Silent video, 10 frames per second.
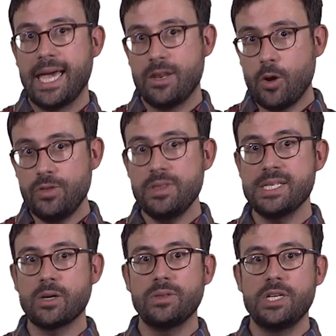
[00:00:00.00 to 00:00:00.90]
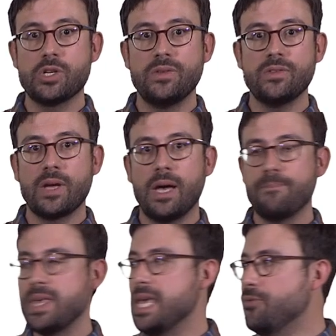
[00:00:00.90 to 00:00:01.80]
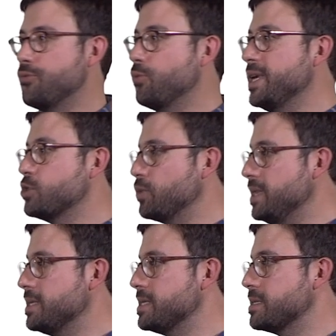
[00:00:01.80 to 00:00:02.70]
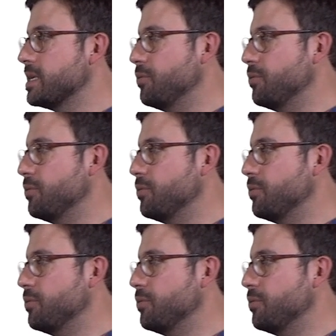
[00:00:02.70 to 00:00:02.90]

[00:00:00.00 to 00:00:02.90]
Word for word: And under these conditions, um, if, we treat this,